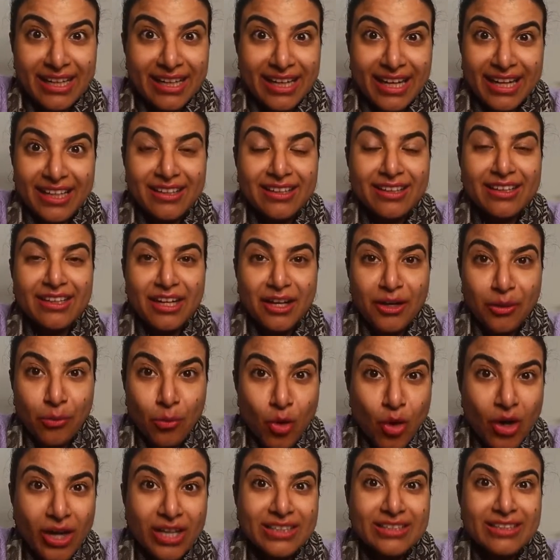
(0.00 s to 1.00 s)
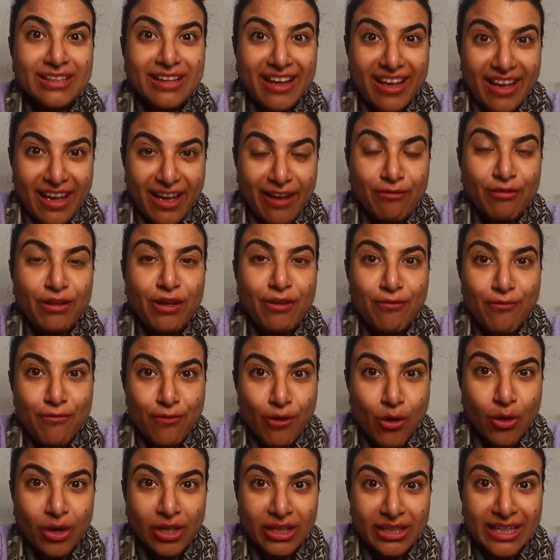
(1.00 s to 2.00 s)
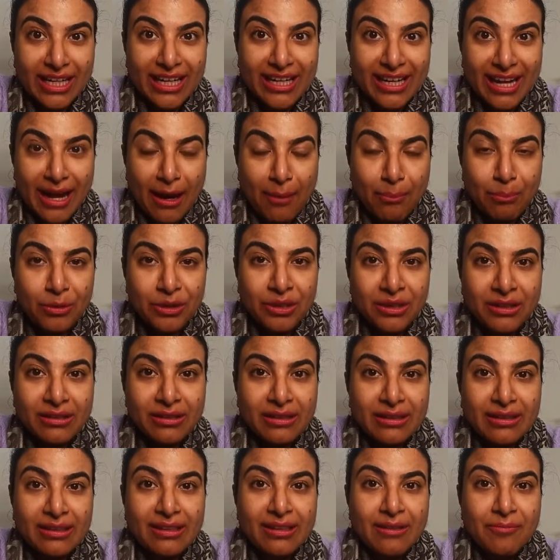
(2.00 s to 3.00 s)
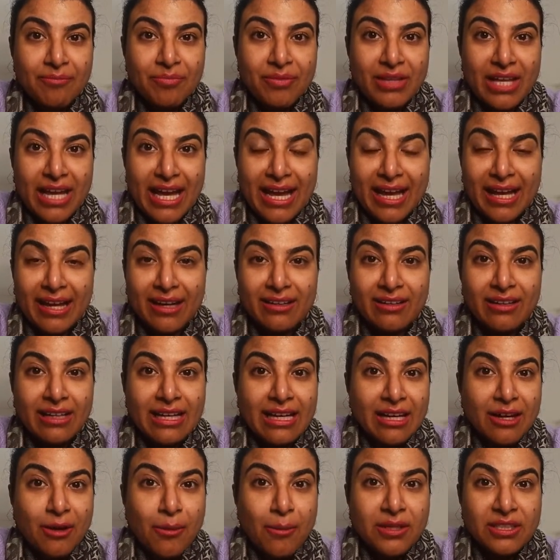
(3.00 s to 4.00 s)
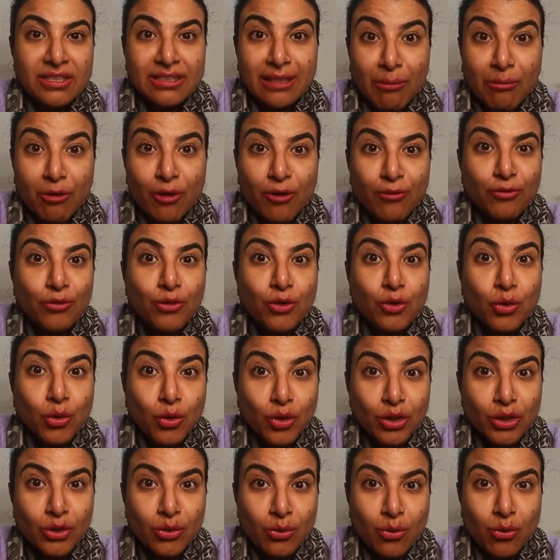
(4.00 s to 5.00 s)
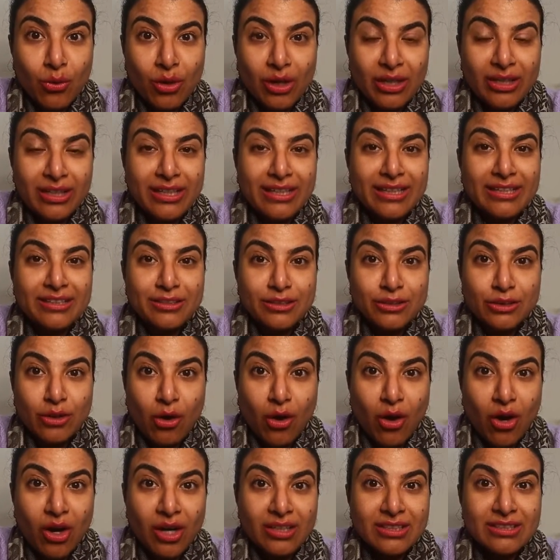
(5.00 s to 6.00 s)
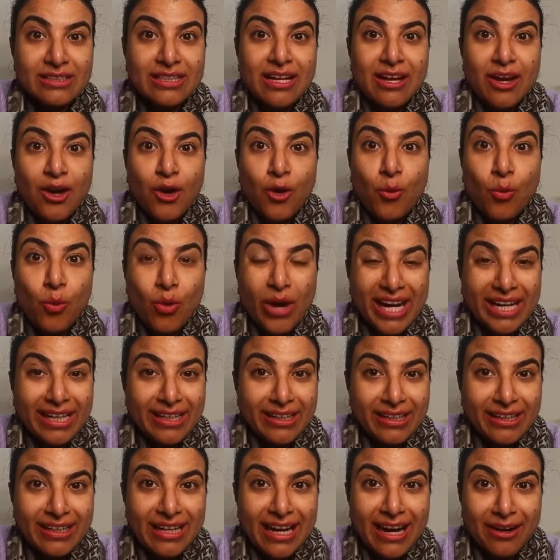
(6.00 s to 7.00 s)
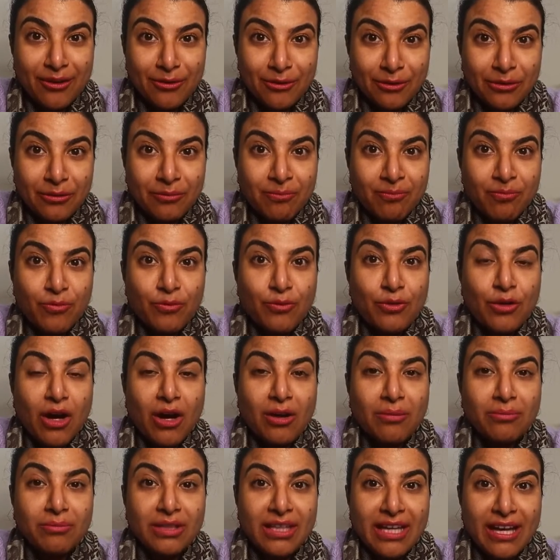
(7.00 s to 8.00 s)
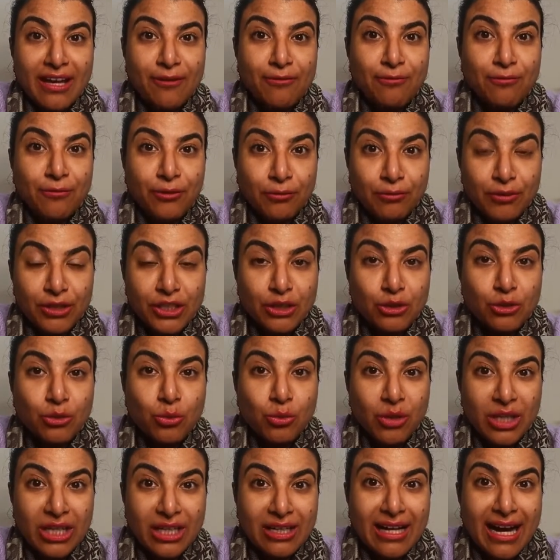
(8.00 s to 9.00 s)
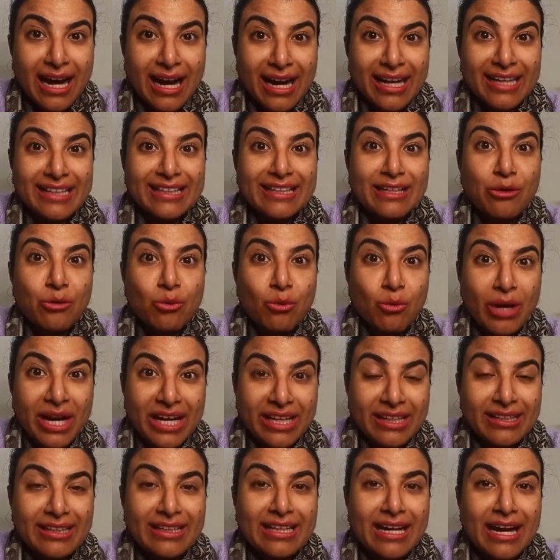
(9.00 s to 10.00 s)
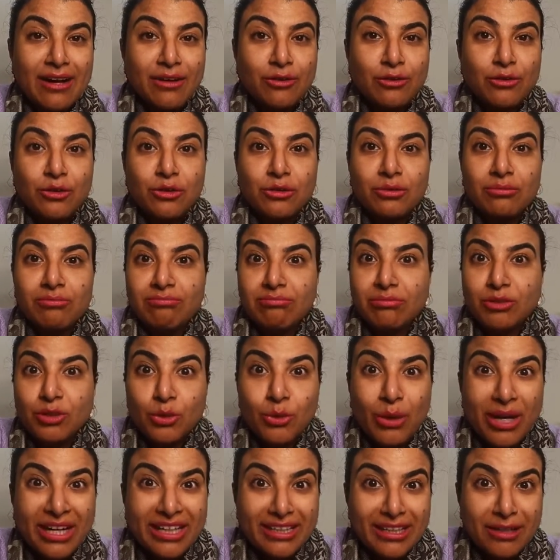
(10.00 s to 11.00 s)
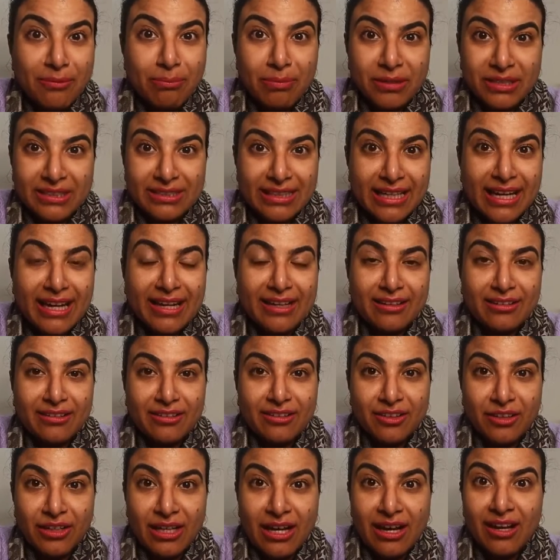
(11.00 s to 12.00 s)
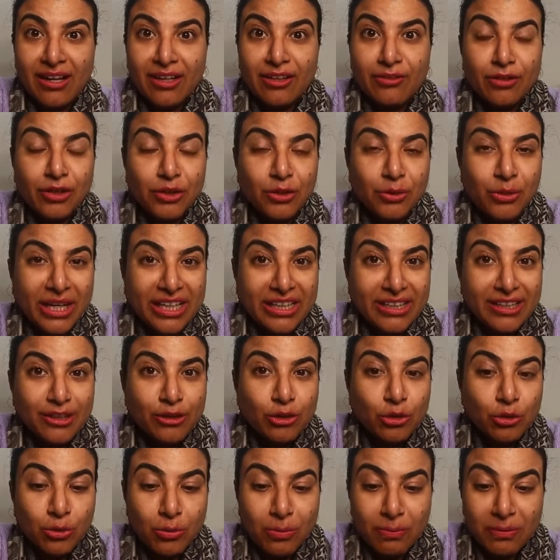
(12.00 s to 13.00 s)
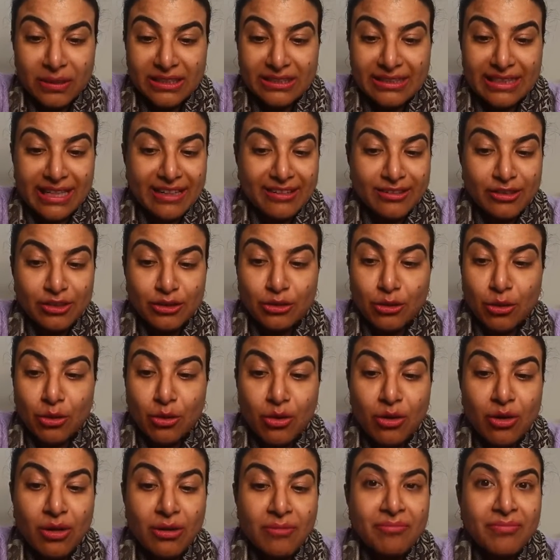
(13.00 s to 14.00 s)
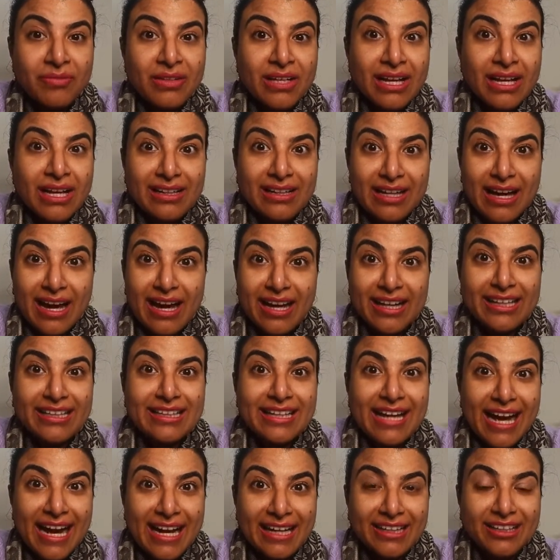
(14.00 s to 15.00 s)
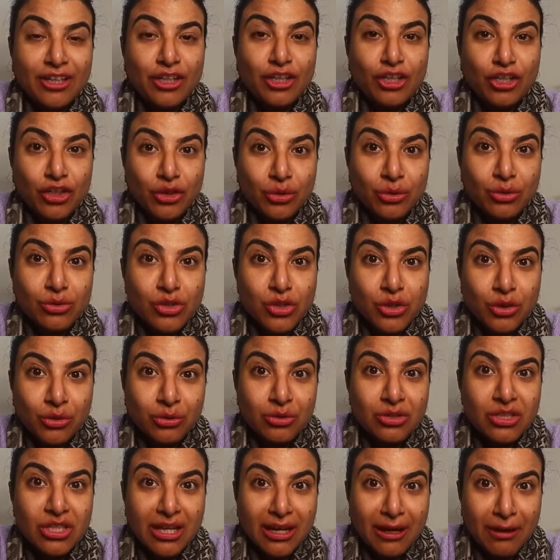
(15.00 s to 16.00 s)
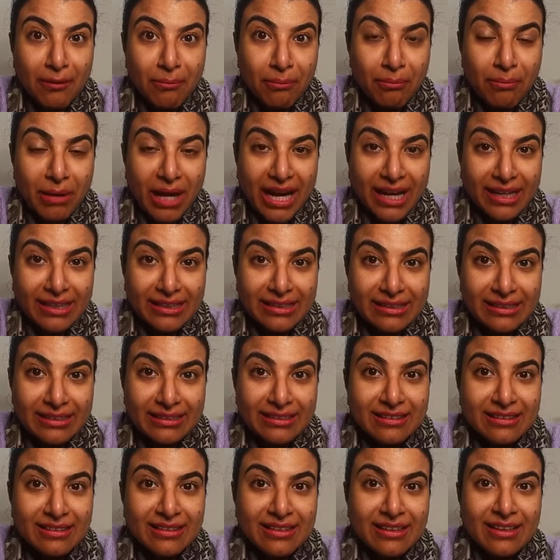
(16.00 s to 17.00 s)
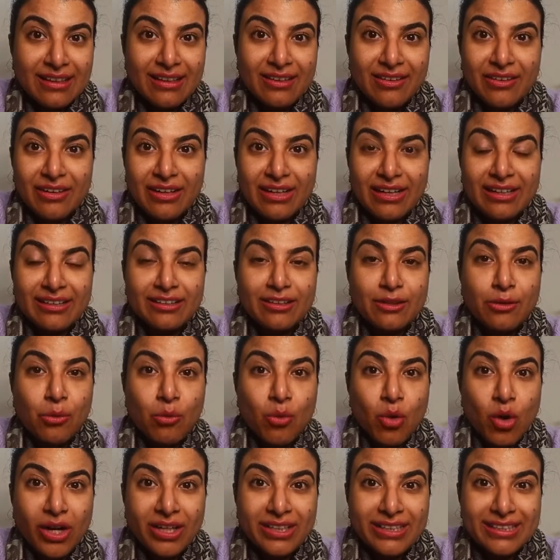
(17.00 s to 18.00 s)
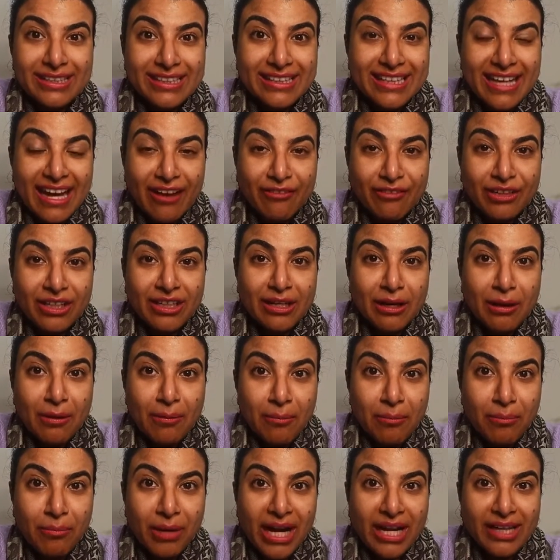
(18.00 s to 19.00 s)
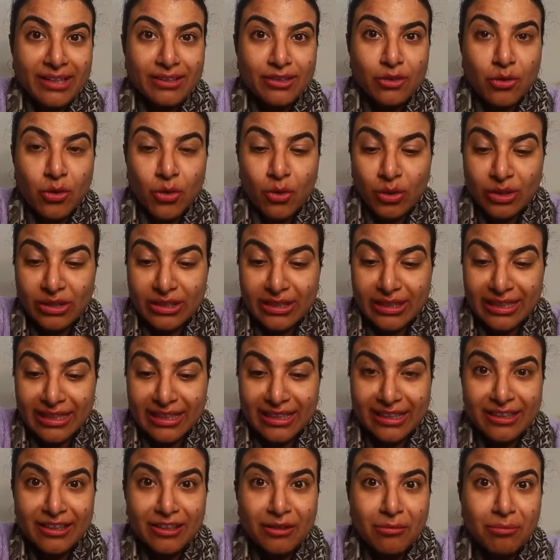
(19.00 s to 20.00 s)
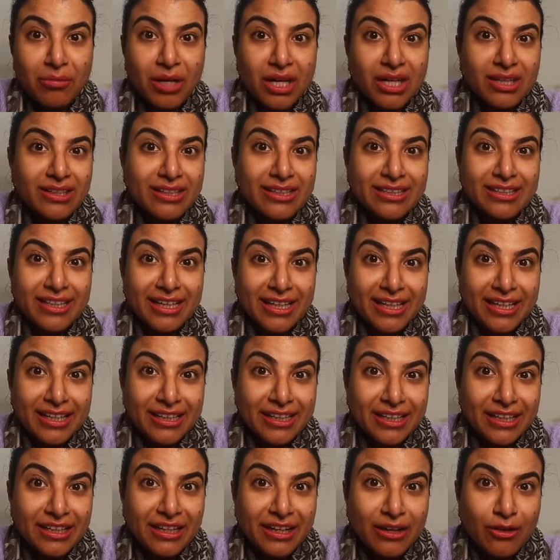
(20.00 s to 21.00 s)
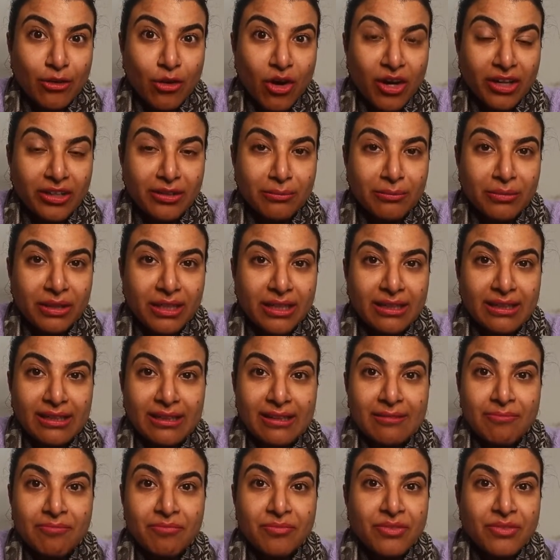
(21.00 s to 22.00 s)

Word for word: like it was a heavy fall that happened and some of good quality stocks went down from their 52 week high they went down 20% yeah even 22% so yeah it had a huge huge impact right the war did have an impact on the indian market the indian economy